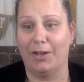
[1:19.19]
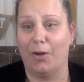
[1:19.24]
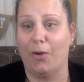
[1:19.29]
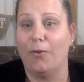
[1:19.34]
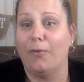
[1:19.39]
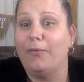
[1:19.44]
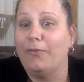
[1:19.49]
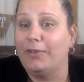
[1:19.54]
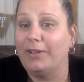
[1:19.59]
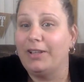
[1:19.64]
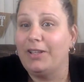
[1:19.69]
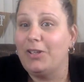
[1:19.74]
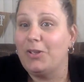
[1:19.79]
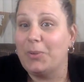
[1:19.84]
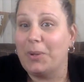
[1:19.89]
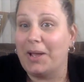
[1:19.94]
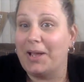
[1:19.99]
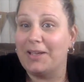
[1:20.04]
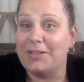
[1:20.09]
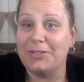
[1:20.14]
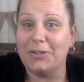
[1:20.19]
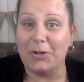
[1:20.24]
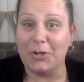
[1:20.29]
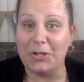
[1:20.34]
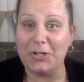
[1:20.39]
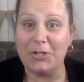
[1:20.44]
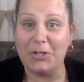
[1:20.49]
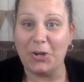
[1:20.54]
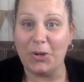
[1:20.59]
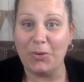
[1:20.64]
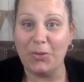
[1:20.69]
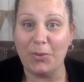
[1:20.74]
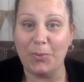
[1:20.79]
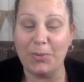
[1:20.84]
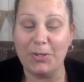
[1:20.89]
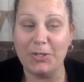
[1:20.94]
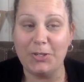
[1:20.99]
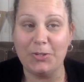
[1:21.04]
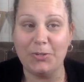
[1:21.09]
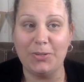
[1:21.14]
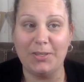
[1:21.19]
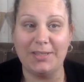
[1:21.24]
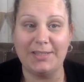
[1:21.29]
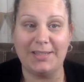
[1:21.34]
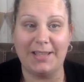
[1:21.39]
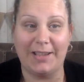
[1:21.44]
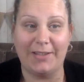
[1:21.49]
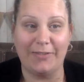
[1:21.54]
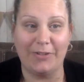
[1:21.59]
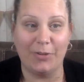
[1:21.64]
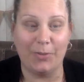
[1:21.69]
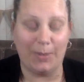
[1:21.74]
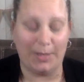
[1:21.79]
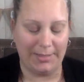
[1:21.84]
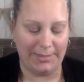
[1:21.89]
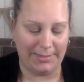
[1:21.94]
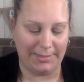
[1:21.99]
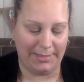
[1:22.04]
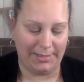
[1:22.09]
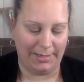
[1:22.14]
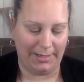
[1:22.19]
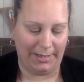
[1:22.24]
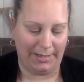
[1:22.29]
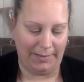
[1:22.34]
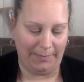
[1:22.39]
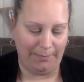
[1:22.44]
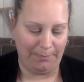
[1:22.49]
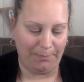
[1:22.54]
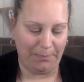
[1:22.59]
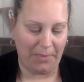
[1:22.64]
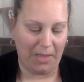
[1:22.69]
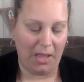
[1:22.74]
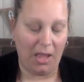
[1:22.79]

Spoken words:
hopefully you guys already know that we do this every Wednesday night,